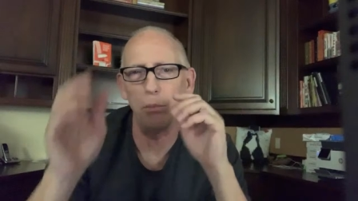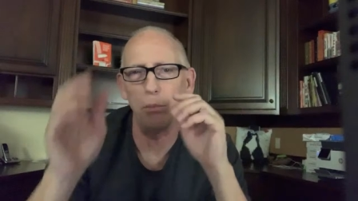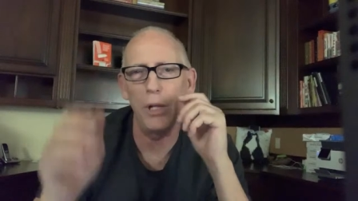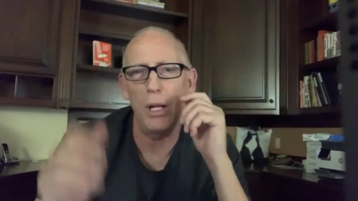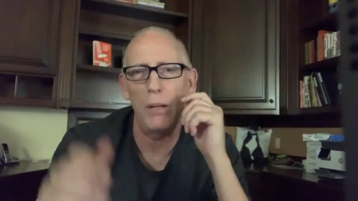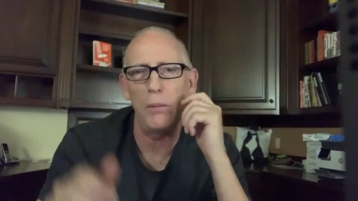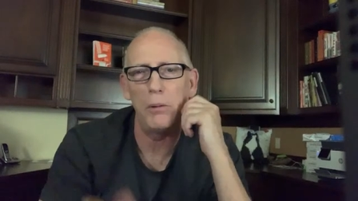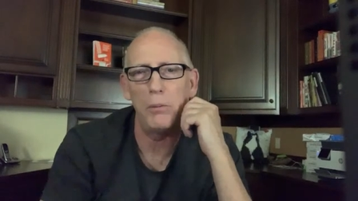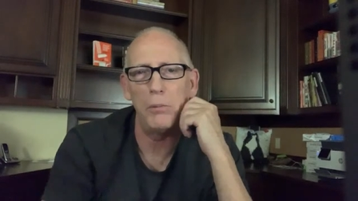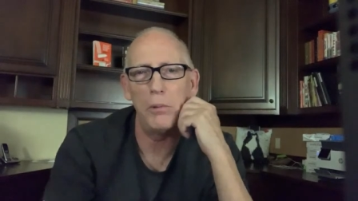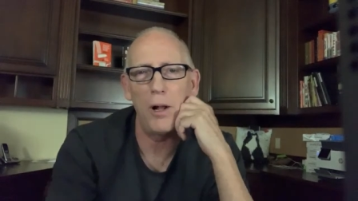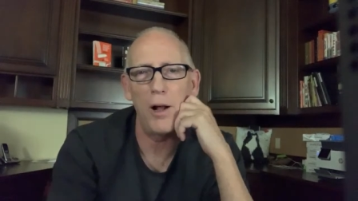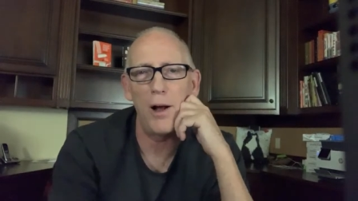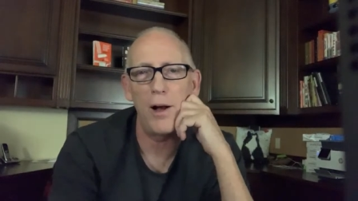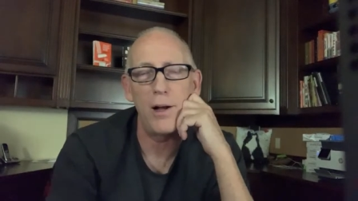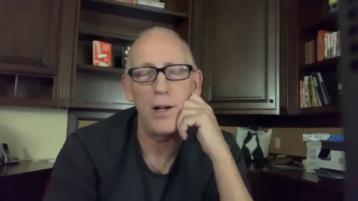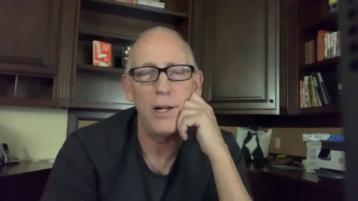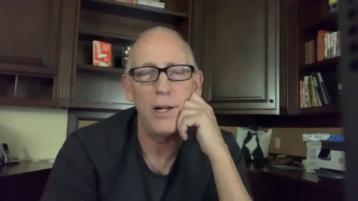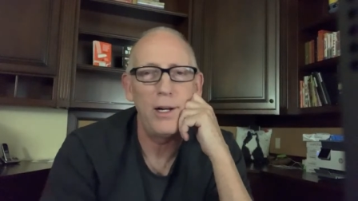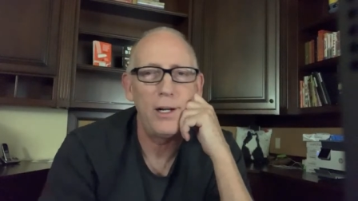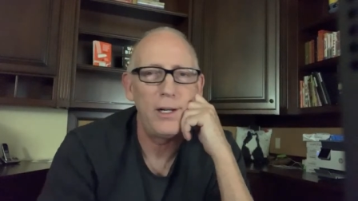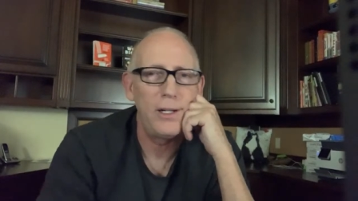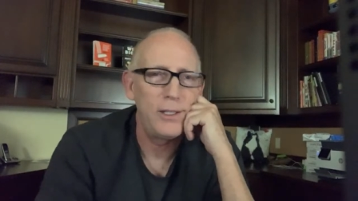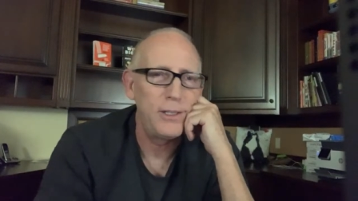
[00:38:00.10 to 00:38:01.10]
blah, blah, blah.
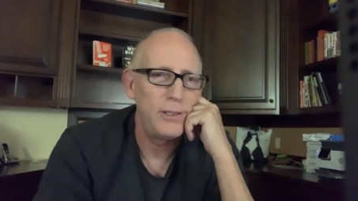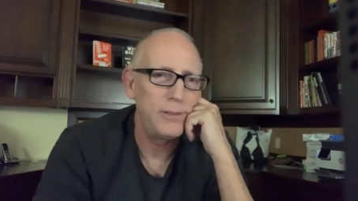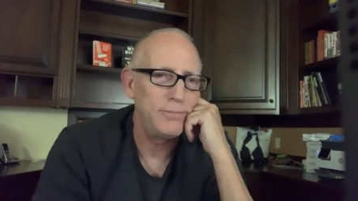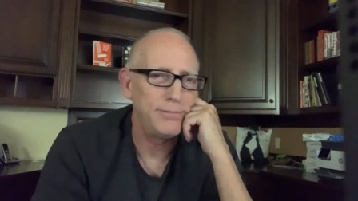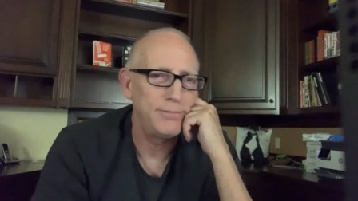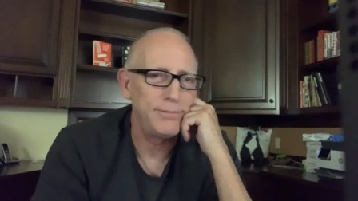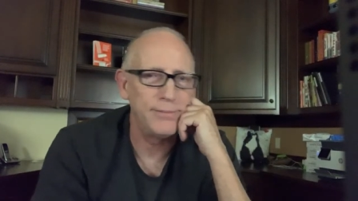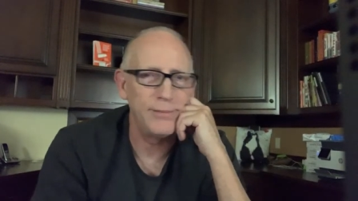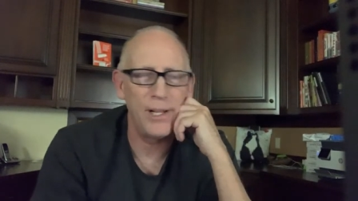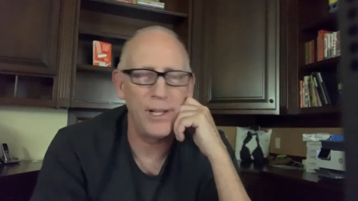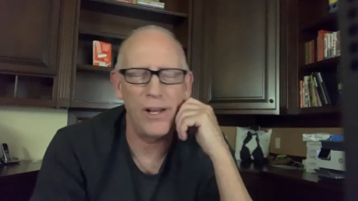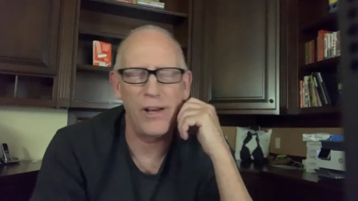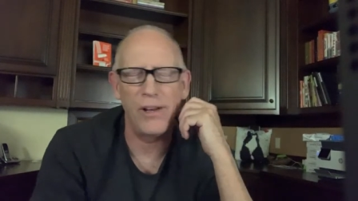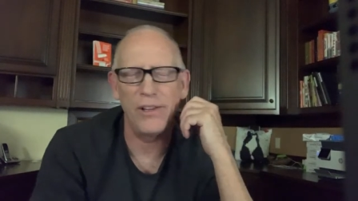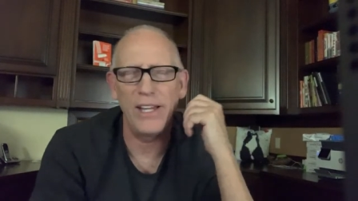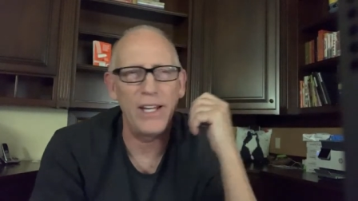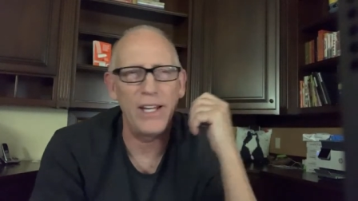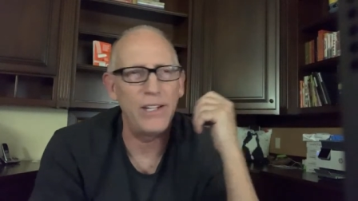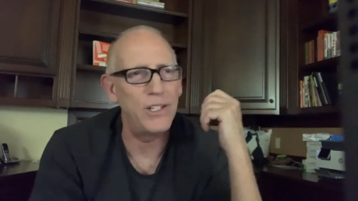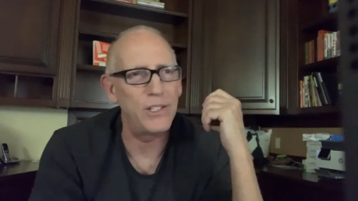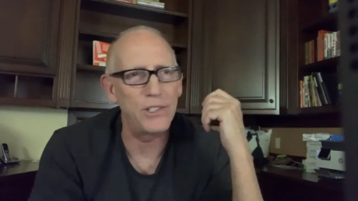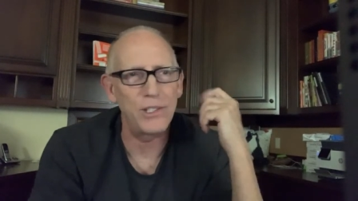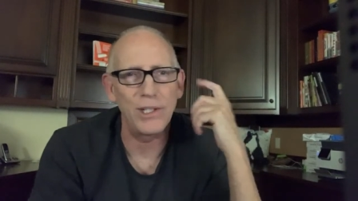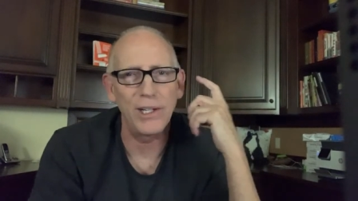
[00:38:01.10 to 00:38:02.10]
No,
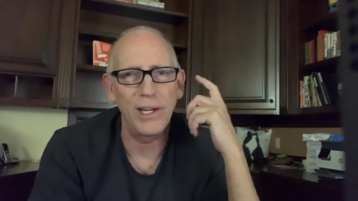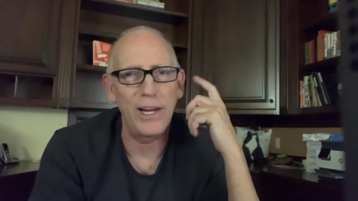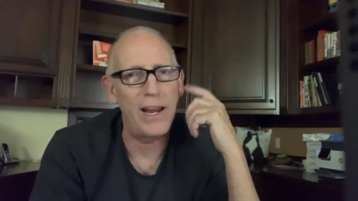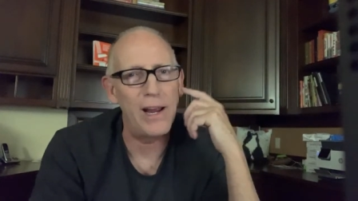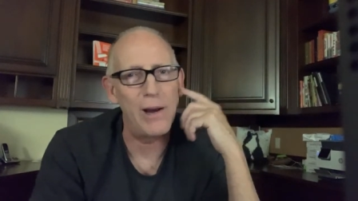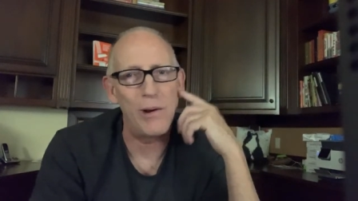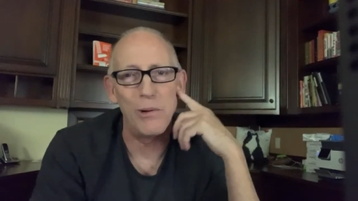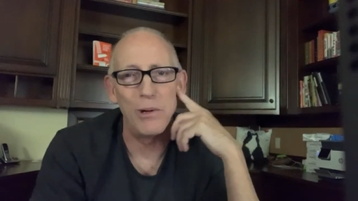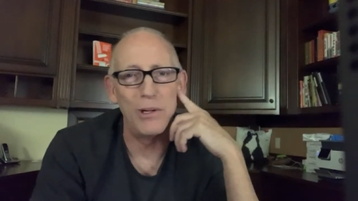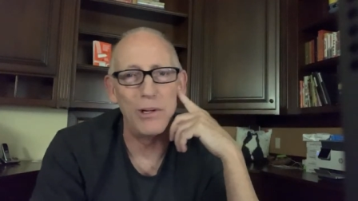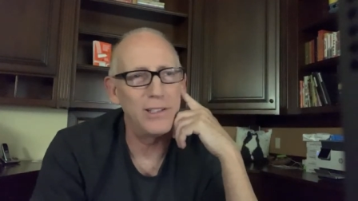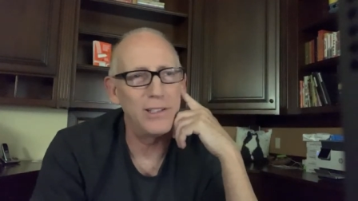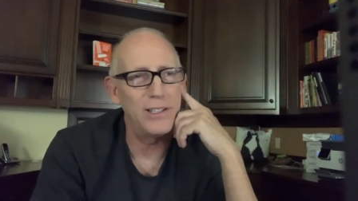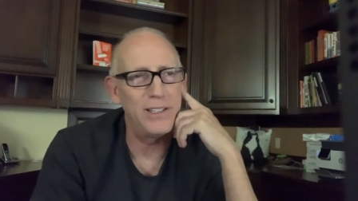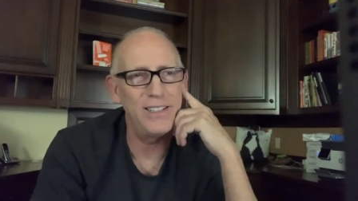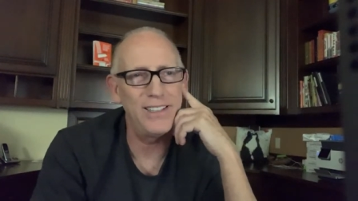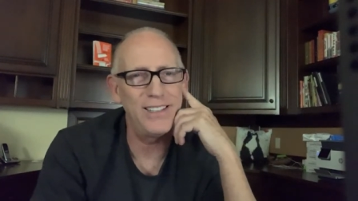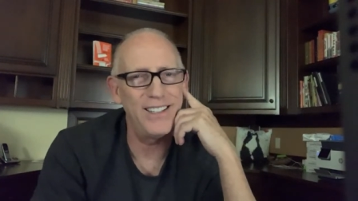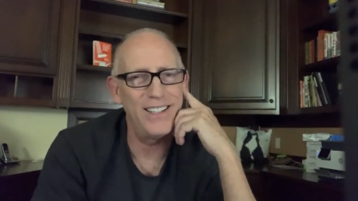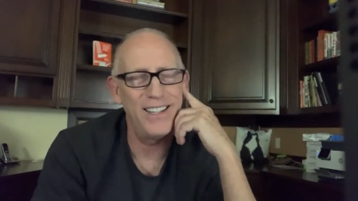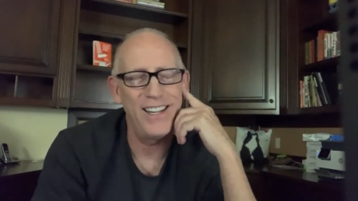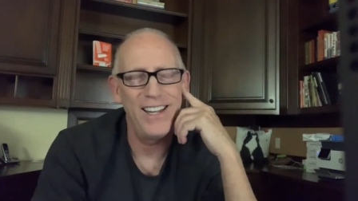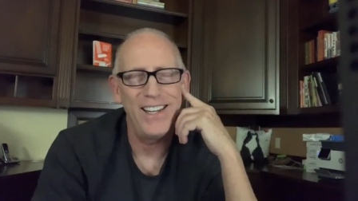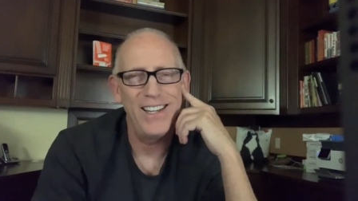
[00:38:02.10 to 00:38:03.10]
that doesn't count.
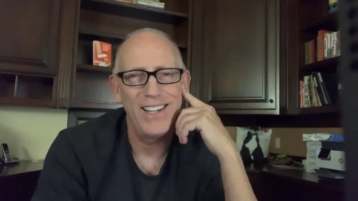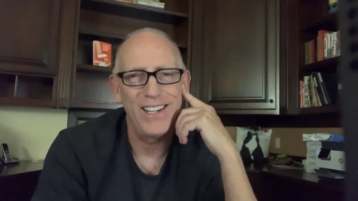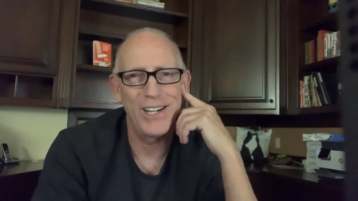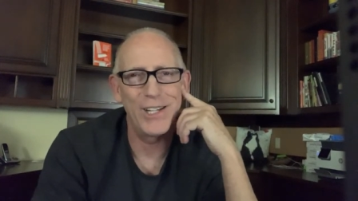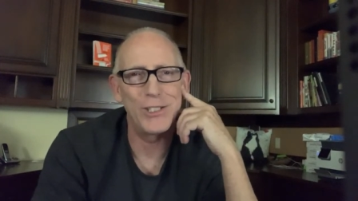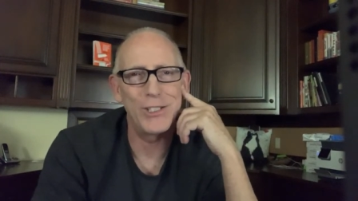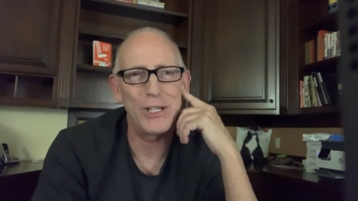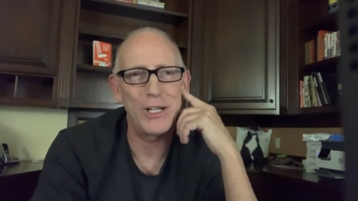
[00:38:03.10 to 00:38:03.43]
Because